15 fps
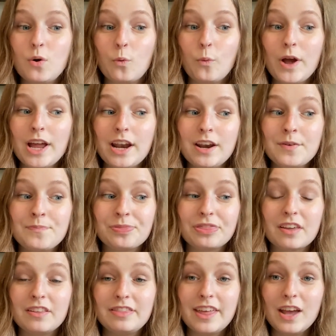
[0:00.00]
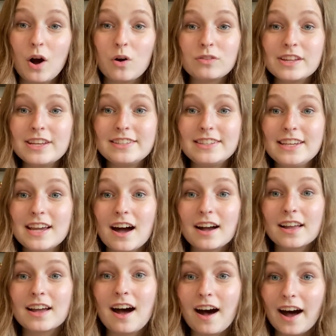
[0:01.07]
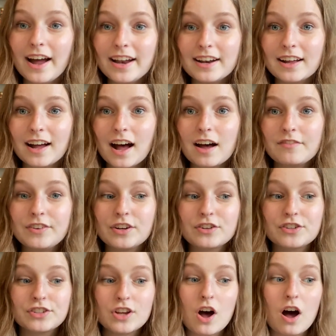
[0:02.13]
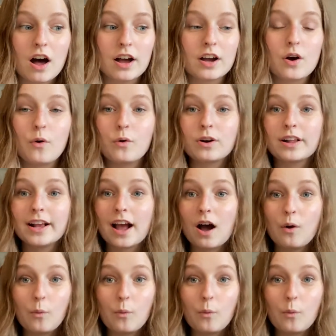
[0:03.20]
when they only see a cut of your song or like a